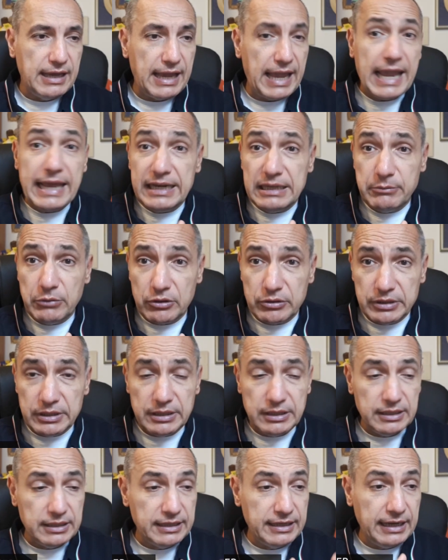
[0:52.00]

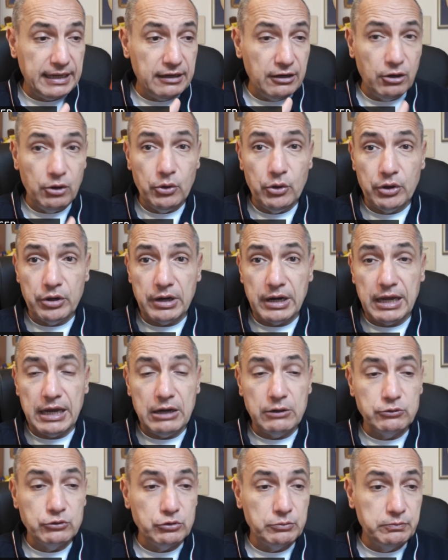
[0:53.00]
Anybody can learn
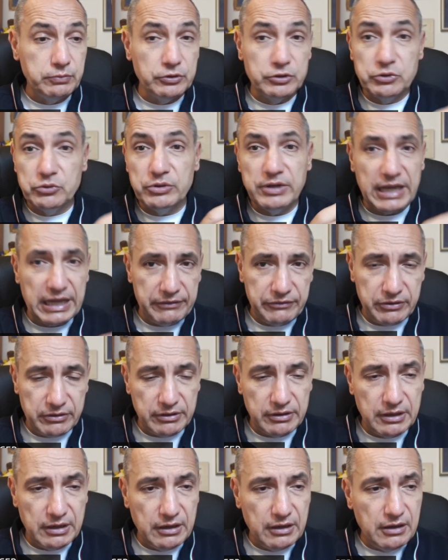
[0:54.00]
how to put together
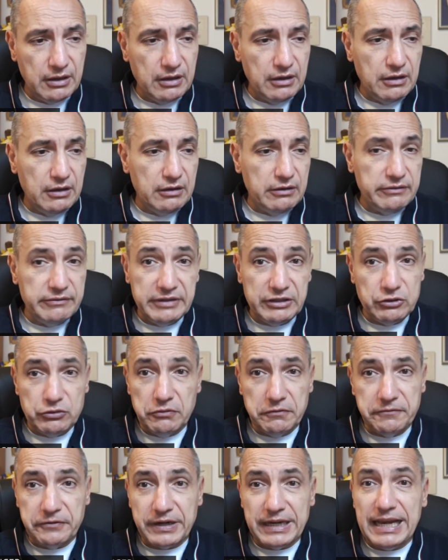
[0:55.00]
the two,
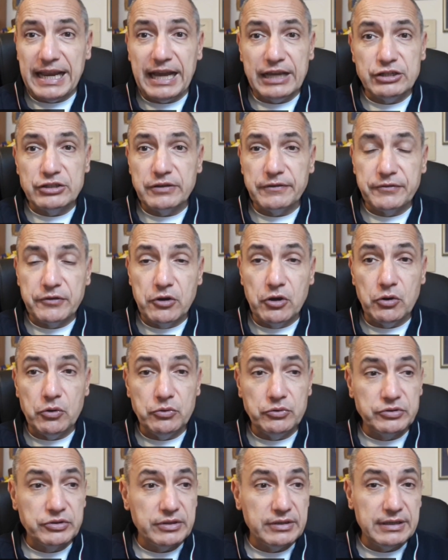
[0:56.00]
three lines of
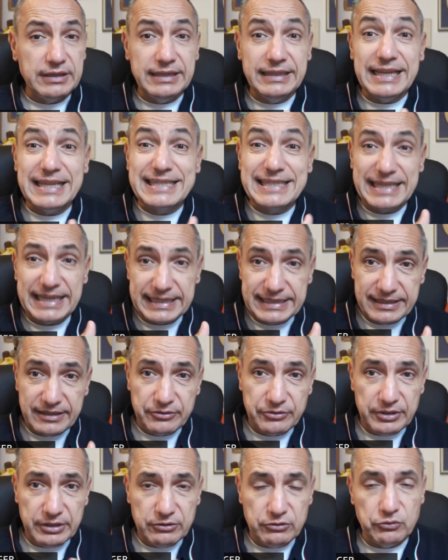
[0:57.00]
code
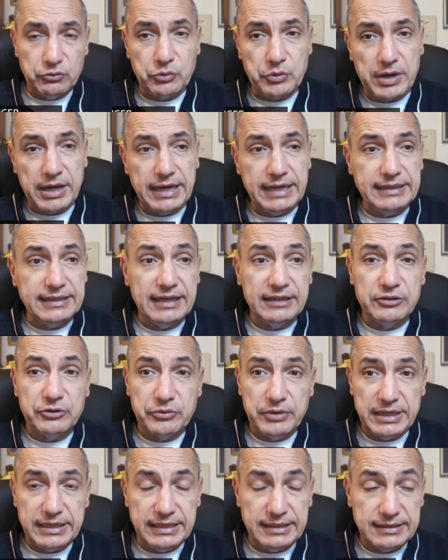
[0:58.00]
necessary to write a
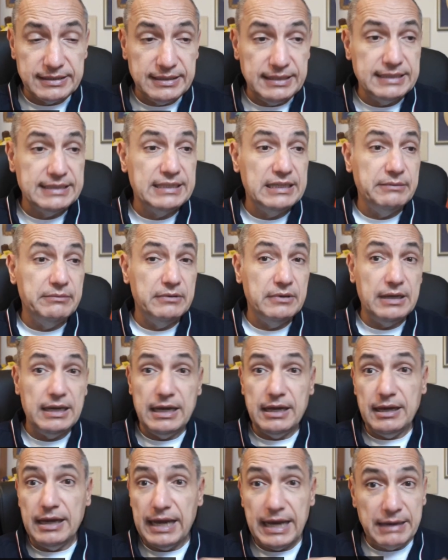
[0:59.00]
trading system.
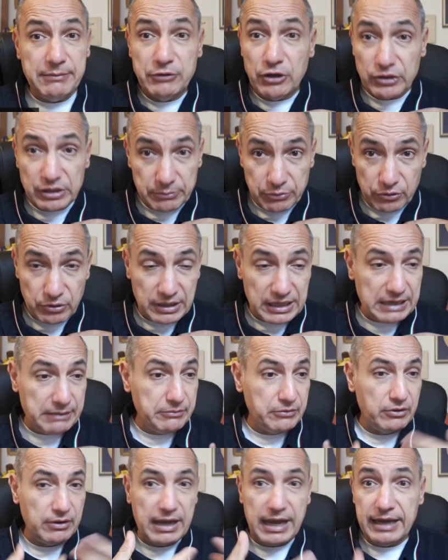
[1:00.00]
I'm not a
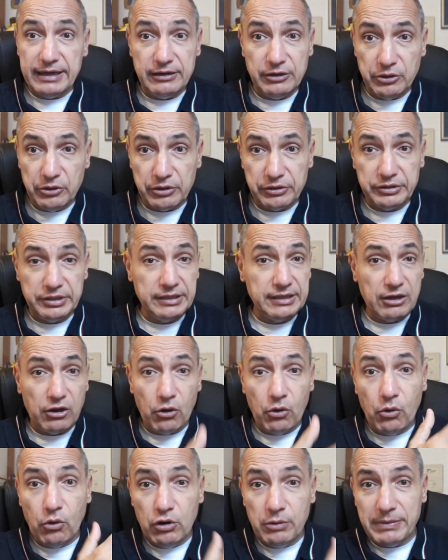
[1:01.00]
programmer, I learned it,
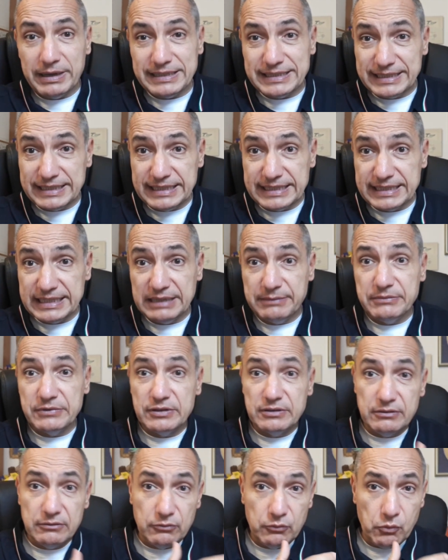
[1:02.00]
all my
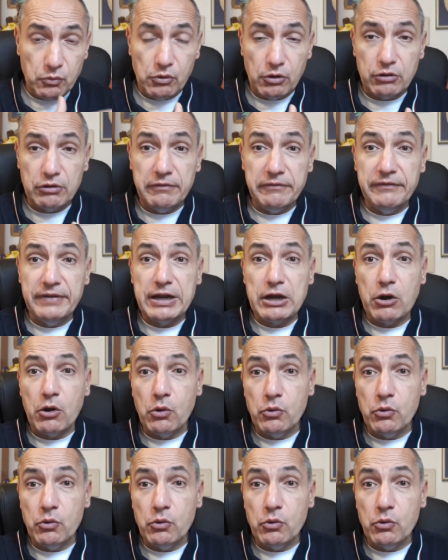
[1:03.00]
systems work on their